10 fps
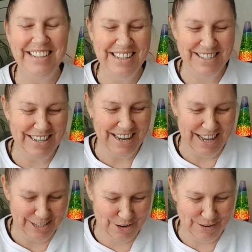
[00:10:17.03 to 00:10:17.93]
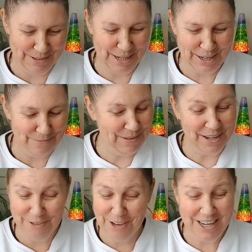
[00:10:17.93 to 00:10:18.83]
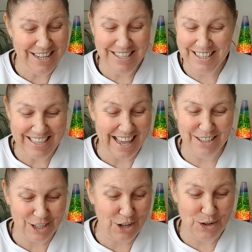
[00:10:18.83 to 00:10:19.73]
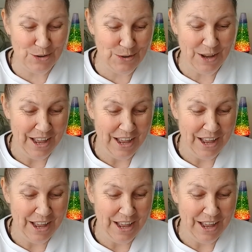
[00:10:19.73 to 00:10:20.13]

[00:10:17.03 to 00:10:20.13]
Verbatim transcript: isn't as cryptic, but if it is, that's cool.